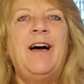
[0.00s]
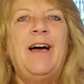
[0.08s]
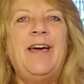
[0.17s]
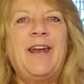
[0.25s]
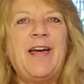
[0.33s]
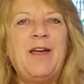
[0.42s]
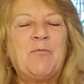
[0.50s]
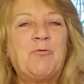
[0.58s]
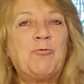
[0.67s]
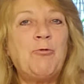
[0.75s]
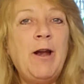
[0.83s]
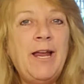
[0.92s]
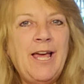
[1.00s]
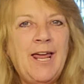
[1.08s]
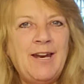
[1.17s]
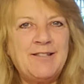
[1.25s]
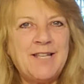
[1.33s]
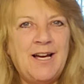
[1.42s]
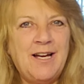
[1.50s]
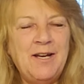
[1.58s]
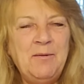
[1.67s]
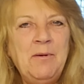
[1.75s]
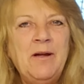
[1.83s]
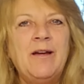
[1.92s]
and I am running out of
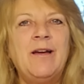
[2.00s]
time.